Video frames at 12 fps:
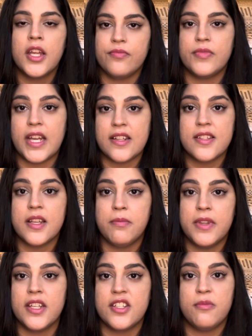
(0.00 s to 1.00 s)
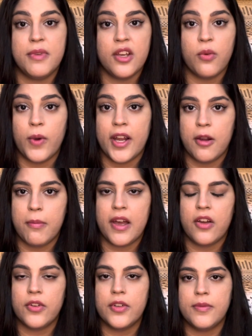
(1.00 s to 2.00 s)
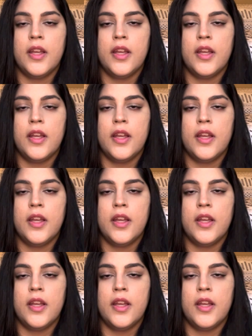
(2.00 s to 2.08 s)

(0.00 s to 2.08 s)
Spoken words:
That's something to be aware about.